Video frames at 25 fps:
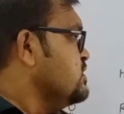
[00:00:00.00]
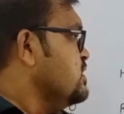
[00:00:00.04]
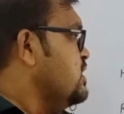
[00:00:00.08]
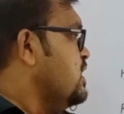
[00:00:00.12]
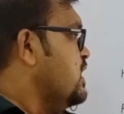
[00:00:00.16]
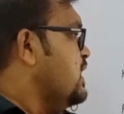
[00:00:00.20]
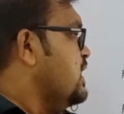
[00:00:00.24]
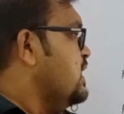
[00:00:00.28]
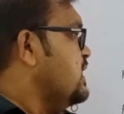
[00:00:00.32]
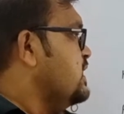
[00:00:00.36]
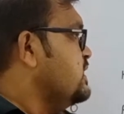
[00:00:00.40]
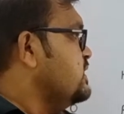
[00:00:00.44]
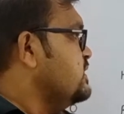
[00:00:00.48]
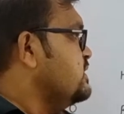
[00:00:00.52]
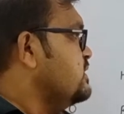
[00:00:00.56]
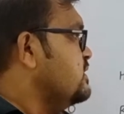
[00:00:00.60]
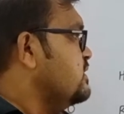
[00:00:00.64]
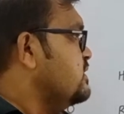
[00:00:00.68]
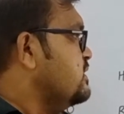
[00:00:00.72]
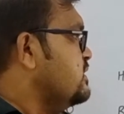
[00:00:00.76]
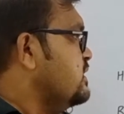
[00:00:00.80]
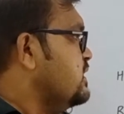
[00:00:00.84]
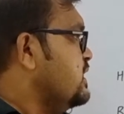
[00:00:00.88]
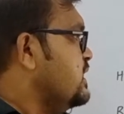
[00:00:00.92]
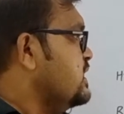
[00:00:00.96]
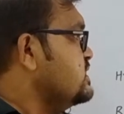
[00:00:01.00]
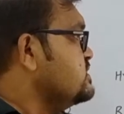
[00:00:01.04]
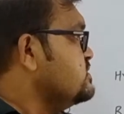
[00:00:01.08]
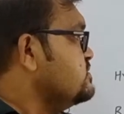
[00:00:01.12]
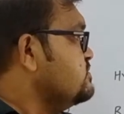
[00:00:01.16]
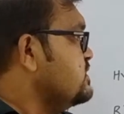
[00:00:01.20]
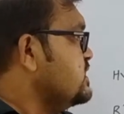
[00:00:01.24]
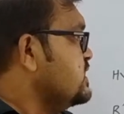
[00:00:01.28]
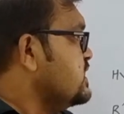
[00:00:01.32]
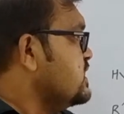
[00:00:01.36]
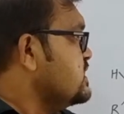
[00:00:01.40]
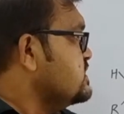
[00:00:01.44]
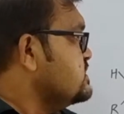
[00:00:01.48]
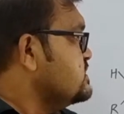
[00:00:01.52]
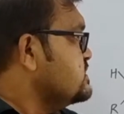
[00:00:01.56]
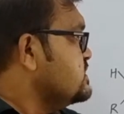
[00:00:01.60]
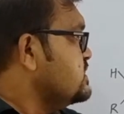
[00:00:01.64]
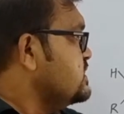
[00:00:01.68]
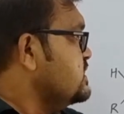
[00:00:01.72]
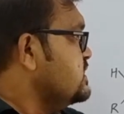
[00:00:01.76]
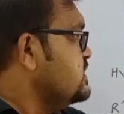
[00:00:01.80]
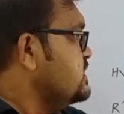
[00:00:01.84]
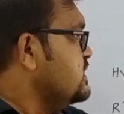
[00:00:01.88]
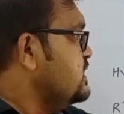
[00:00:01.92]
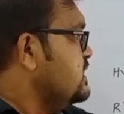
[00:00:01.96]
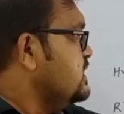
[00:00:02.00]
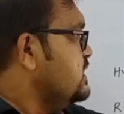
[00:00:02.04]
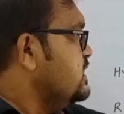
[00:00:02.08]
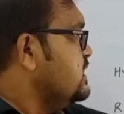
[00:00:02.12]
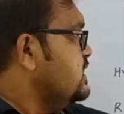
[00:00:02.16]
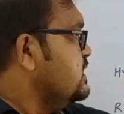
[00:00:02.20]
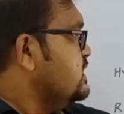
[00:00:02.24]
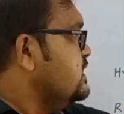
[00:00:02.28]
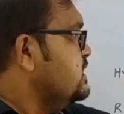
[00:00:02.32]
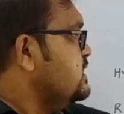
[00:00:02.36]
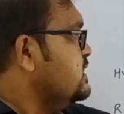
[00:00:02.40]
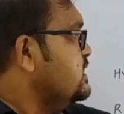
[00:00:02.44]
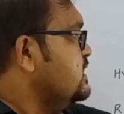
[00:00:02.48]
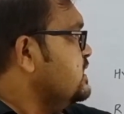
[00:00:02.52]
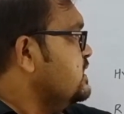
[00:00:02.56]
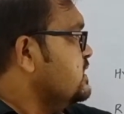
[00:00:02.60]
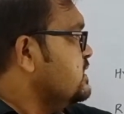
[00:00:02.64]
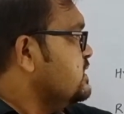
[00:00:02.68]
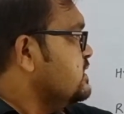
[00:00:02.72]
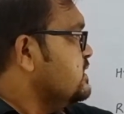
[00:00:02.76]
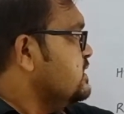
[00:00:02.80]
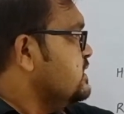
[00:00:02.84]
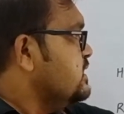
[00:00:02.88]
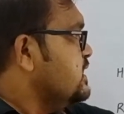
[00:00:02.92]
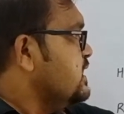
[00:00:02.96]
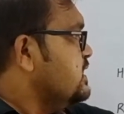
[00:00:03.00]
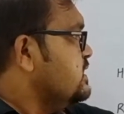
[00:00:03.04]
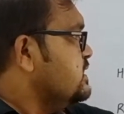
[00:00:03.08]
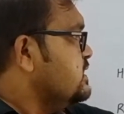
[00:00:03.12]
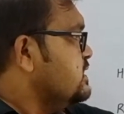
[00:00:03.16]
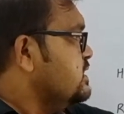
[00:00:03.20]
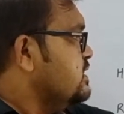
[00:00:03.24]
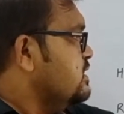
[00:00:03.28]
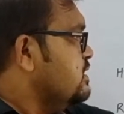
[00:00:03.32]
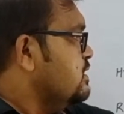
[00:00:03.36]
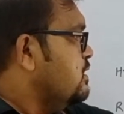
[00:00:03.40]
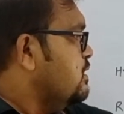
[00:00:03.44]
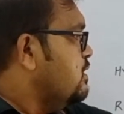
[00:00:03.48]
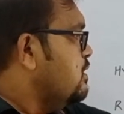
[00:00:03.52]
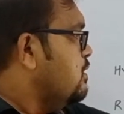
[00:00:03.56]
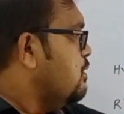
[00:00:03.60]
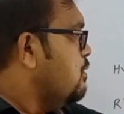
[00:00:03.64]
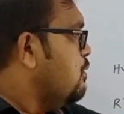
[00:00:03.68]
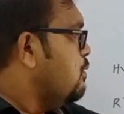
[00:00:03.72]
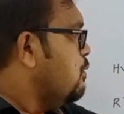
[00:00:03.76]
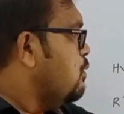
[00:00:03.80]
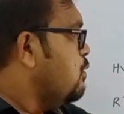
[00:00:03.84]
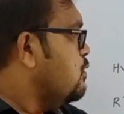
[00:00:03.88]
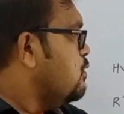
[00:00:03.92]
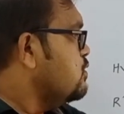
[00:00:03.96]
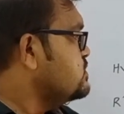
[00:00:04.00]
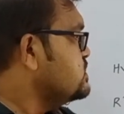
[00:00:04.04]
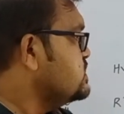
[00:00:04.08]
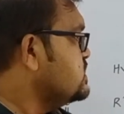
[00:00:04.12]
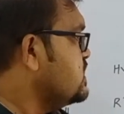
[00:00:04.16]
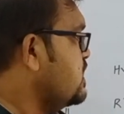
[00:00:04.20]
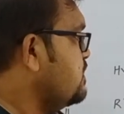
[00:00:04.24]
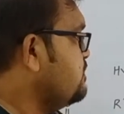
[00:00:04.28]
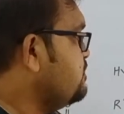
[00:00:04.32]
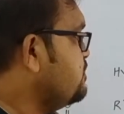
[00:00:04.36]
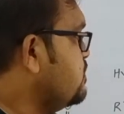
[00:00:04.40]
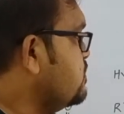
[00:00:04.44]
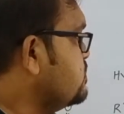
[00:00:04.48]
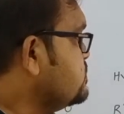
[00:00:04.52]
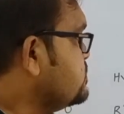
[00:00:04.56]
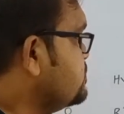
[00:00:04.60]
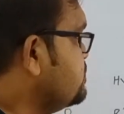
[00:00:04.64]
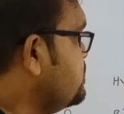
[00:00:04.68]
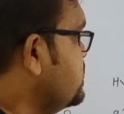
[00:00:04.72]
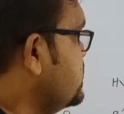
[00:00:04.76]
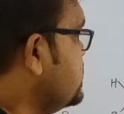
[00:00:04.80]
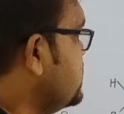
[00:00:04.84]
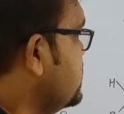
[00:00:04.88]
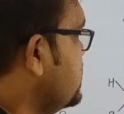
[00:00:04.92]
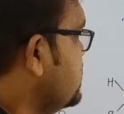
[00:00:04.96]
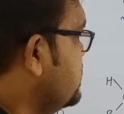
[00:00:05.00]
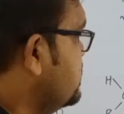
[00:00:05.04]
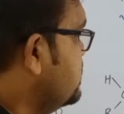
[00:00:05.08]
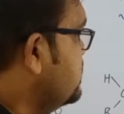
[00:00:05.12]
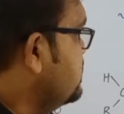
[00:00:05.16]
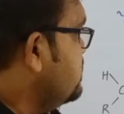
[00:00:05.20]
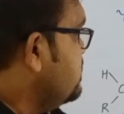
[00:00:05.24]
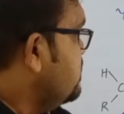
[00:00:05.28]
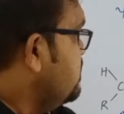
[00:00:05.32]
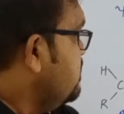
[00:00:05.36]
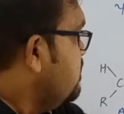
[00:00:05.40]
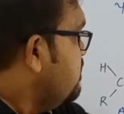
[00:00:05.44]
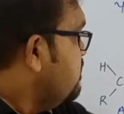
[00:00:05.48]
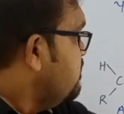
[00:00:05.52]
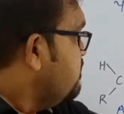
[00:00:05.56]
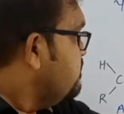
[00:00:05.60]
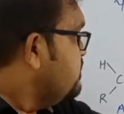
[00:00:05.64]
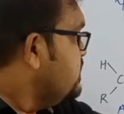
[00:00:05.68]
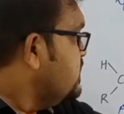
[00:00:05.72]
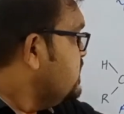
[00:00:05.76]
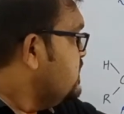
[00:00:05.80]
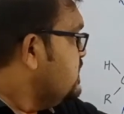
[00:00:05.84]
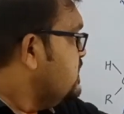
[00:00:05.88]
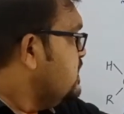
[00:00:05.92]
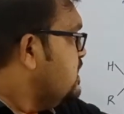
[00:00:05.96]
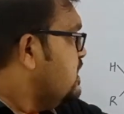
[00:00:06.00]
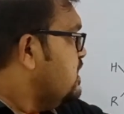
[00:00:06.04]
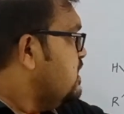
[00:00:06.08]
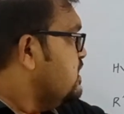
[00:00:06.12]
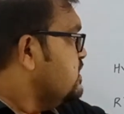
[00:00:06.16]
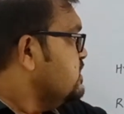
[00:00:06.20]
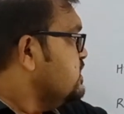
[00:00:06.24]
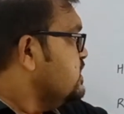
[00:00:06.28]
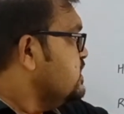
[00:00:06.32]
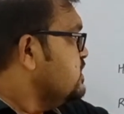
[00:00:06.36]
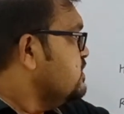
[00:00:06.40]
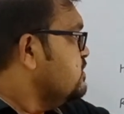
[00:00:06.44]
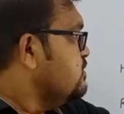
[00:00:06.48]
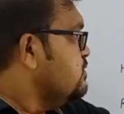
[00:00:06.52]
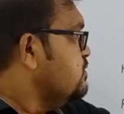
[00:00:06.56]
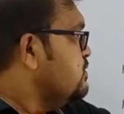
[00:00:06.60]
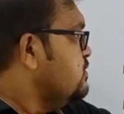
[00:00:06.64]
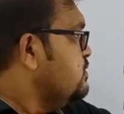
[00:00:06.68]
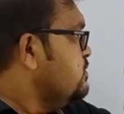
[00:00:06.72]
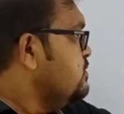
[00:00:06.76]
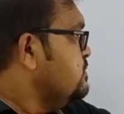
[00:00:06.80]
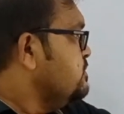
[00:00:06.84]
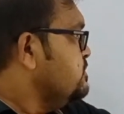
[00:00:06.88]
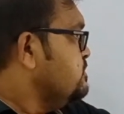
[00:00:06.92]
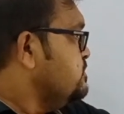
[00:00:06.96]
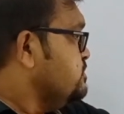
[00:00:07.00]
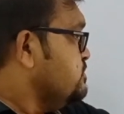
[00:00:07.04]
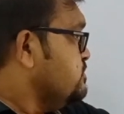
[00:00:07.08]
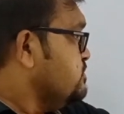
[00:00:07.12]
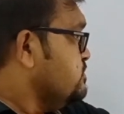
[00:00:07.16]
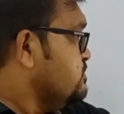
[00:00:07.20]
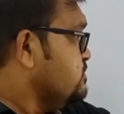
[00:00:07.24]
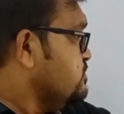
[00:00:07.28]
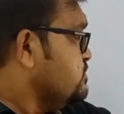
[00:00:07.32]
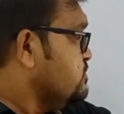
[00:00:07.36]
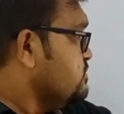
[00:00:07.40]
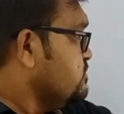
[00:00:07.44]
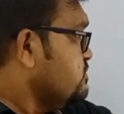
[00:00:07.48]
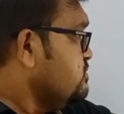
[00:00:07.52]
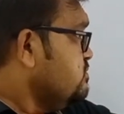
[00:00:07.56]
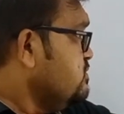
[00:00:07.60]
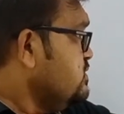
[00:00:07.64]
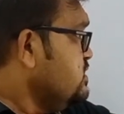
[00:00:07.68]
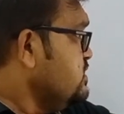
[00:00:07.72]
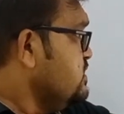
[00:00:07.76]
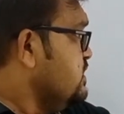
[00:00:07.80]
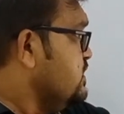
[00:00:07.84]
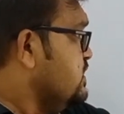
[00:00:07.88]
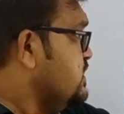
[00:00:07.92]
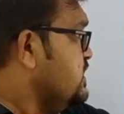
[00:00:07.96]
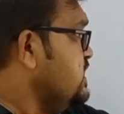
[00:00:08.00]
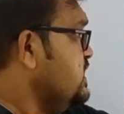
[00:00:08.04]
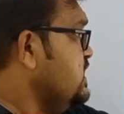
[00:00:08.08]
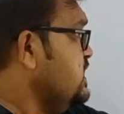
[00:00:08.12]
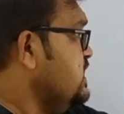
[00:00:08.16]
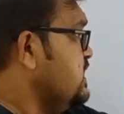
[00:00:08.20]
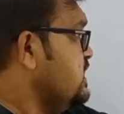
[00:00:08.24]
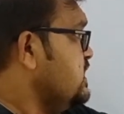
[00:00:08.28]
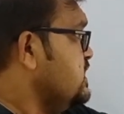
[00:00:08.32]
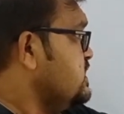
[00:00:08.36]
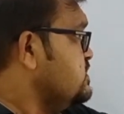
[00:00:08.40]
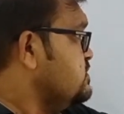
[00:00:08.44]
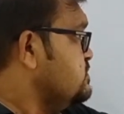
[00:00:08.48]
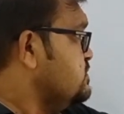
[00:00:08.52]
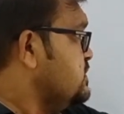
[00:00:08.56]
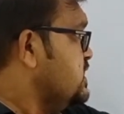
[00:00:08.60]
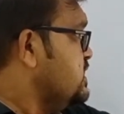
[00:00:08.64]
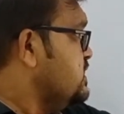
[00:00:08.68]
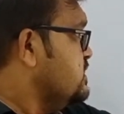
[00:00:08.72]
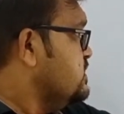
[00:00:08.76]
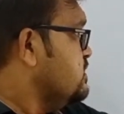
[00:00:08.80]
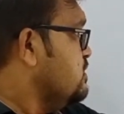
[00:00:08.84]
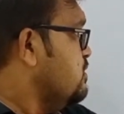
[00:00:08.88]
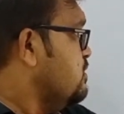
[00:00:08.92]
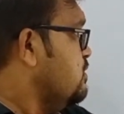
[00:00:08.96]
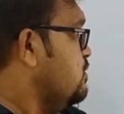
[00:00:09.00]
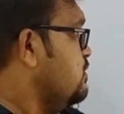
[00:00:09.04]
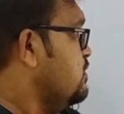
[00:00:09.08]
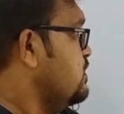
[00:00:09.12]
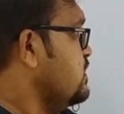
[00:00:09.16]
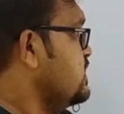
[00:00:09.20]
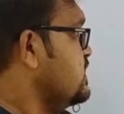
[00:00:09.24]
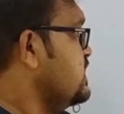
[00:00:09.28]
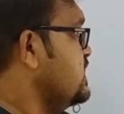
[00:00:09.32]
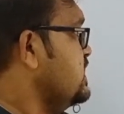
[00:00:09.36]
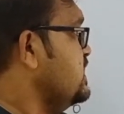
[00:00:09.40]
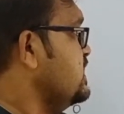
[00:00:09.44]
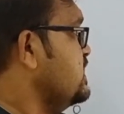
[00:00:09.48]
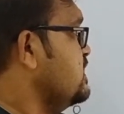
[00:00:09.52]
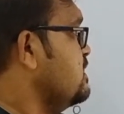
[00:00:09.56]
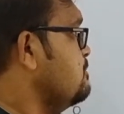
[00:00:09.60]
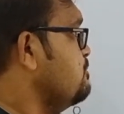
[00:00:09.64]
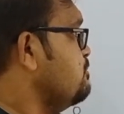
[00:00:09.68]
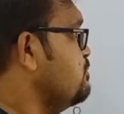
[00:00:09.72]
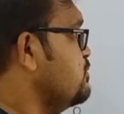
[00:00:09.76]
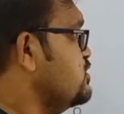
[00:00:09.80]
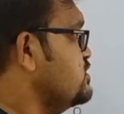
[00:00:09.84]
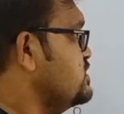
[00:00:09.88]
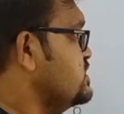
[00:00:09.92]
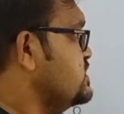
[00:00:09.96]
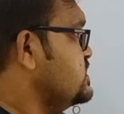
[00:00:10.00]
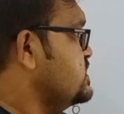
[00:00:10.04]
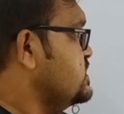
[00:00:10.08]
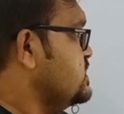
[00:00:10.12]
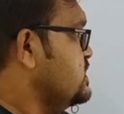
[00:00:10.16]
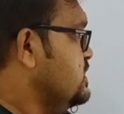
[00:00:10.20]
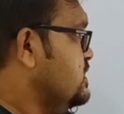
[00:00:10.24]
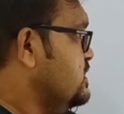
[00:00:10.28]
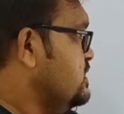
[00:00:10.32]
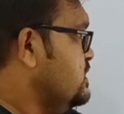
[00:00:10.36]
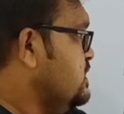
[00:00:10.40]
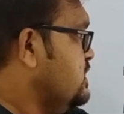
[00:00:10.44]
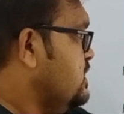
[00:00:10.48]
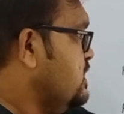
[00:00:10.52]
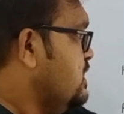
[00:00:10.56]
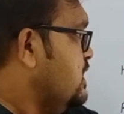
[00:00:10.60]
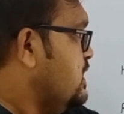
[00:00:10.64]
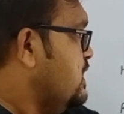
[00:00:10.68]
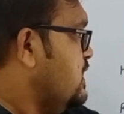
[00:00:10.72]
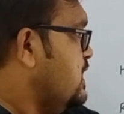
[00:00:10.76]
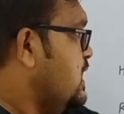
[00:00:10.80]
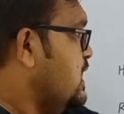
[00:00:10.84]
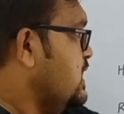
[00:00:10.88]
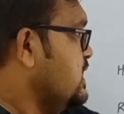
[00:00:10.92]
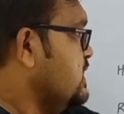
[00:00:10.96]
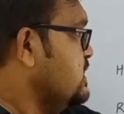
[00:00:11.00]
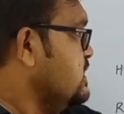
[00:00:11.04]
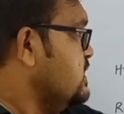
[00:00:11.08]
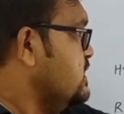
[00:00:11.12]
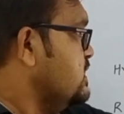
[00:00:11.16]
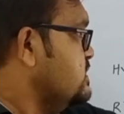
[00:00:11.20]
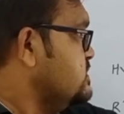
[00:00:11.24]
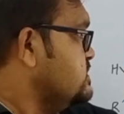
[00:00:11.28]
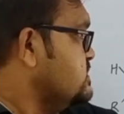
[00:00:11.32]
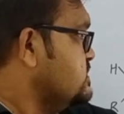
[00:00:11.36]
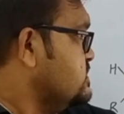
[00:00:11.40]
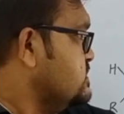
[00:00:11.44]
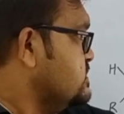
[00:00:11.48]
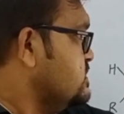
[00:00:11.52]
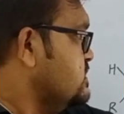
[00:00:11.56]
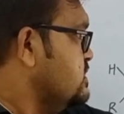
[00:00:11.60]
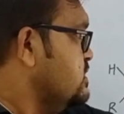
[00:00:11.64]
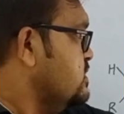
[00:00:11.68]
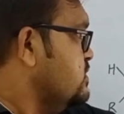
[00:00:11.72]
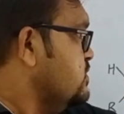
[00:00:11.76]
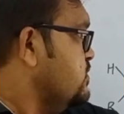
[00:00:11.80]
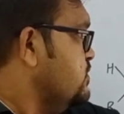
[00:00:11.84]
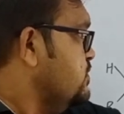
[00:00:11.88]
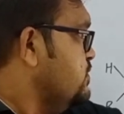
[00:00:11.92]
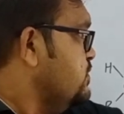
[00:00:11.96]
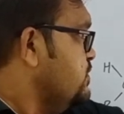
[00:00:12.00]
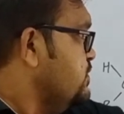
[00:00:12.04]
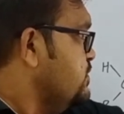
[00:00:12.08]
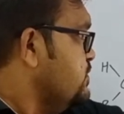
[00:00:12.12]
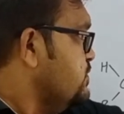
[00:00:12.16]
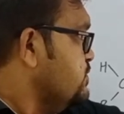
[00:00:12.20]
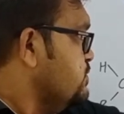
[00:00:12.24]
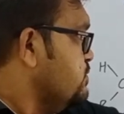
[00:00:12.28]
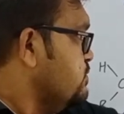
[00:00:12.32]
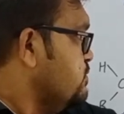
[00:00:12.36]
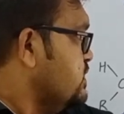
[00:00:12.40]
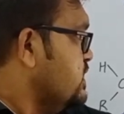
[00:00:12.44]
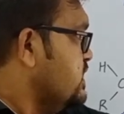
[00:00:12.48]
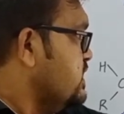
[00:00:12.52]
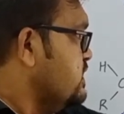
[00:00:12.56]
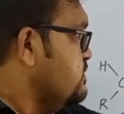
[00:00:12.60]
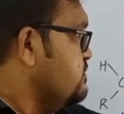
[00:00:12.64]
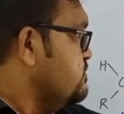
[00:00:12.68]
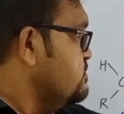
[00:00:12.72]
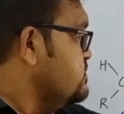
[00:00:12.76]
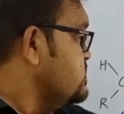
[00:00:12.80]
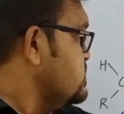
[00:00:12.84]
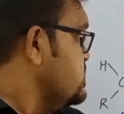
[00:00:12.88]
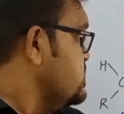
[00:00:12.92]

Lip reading: And as we can see here that oxaphosphetane will undergo rearrangement or decomposition like this to give